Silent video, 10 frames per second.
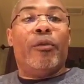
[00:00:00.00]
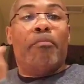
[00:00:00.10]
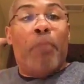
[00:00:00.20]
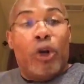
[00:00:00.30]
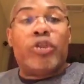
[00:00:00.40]

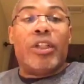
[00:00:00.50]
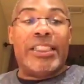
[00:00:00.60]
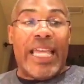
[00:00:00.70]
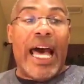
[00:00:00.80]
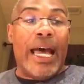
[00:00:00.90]
most of the
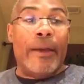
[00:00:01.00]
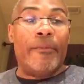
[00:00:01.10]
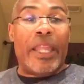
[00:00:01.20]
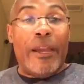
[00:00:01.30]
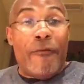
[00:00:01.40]

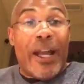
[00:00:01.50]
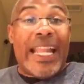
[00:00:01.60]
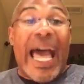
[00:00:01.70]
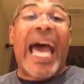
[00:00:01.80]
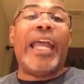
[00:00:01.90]
time, if a
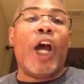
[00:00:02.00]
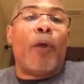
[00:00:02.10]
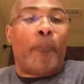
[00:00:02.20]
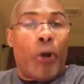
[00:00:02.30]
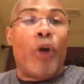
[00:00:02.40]
guy
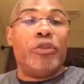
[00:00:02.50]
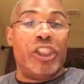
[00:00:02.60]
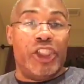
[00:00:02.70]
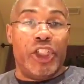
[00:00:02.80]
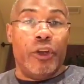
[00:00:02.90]

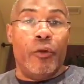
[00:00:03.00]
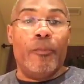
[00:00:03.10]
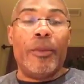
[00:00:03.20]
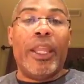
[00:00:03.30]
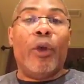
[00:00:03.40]
approaches you,
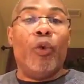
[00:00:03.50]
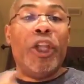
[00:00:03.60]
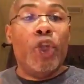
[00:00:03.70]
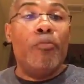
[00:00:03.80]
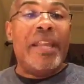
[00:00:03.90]

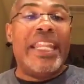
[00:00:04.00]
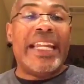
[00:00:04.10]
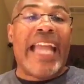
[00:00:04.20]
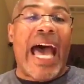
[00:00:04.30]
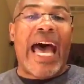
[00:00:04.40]
when you meet a
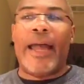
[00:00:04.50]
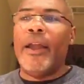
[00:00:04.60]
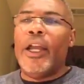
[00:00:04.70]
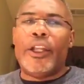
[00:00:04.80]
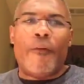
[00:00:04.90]
guy,
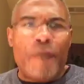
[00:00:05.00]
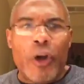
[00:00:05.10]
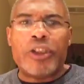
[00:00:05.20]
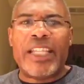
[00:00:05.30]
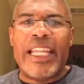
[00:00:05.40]
the
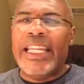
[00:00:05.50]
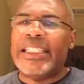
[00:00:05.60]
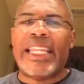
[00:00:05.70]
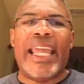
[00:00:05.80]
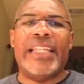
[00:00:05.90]
first thing he
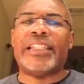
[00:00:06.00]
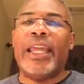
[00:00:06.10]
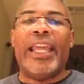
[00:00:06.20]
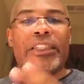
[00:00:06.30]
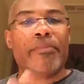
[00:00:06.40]
says
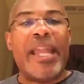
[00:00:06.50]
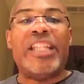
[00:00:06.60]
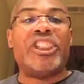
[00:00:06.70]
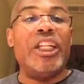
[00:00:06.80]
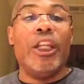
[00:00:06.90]
is,
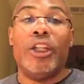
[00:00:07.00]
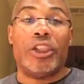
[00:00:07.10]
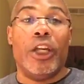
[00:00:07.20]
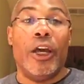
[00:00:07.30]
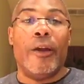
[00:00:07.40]
man, she
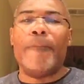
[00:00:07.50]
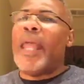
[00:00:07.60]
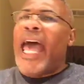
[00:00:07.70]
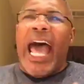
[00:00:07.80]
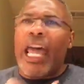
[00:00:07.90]
looks good.
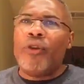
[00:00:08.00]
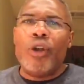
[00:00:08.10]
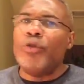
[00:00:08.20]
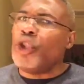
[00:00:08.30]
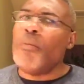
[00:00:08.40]
I don't
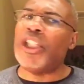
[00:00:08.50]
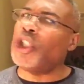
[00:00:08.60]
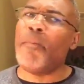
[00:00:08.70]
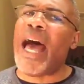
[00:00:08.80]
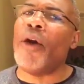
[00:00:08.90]
know too much
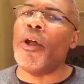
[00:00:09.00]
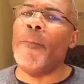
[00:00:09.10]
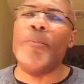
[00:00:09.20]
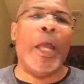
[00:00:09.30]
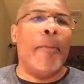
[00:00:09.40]
about
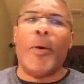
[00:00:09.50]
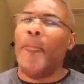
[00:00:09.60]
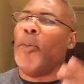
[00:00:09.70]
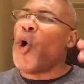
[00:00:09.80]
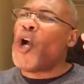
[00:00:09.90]
her,
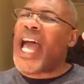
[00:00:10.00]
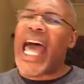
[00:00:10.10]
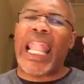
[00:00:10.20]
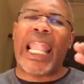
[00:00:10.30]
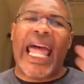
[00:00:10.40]
but boy,
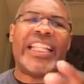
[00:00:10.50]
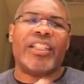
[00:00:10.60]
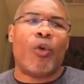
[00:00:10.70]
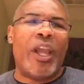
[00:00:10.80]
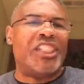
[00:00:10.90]
I like
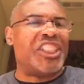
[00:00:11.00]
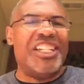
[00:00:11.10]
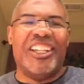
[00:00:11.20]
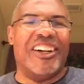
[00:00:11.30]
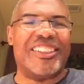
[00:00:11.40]
the way she
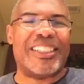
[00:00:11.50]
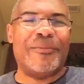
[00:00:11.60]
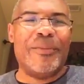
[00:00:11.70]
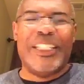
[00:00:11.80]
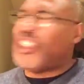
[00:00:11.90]
looks.
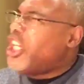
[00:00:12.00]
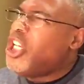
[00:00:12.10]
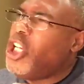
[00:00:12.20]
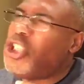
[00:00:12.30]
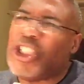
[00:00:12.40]
She
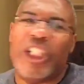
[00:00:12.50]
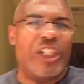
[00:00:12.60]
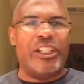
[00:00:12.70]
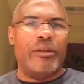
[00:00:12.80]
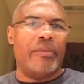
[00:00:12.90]
looks
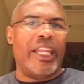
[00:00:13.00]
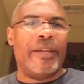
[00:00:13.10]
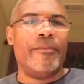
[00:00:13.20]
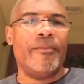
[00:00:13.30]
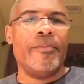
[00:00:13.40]
good to me.